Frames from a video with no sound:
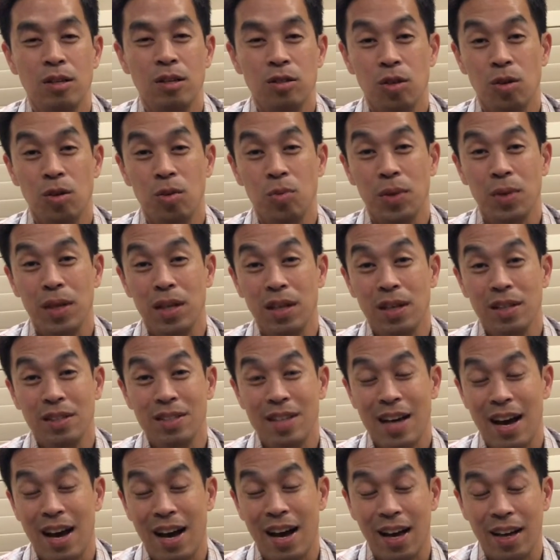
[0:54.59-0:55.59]
So we
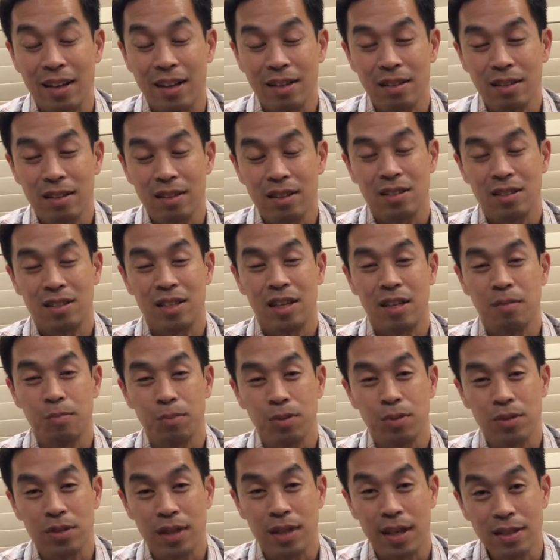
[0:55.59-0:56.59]
tithe
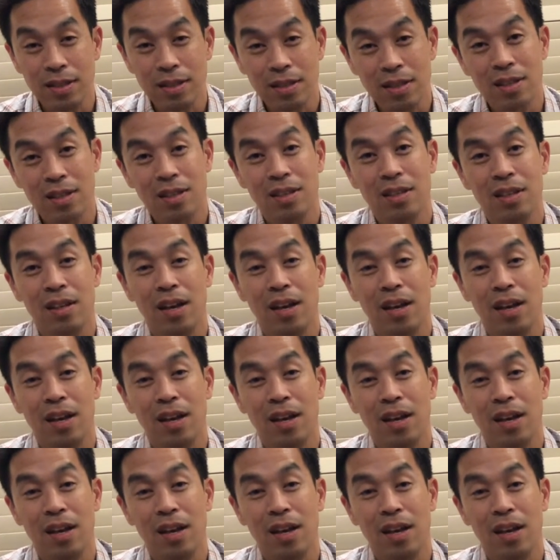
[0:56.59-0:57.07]
10%